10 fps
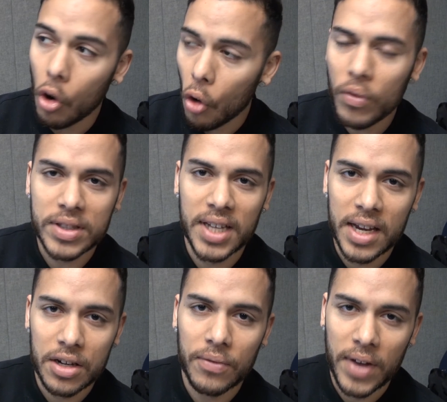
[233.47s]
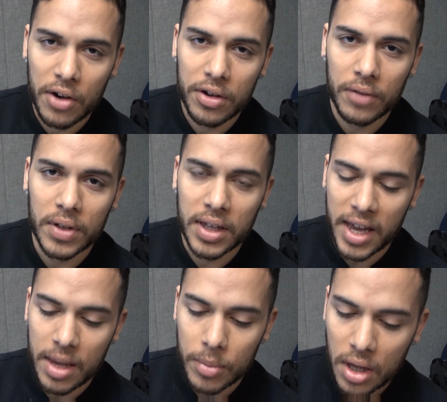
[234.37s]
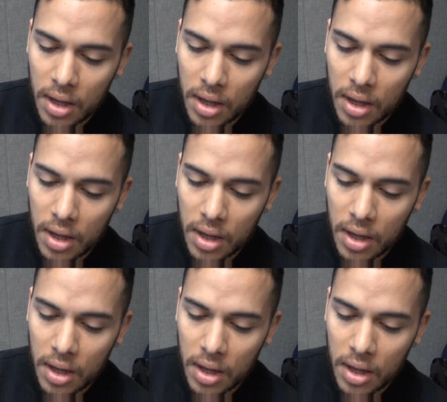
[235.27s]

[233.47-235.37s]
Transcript: over 10-year veteran of the game.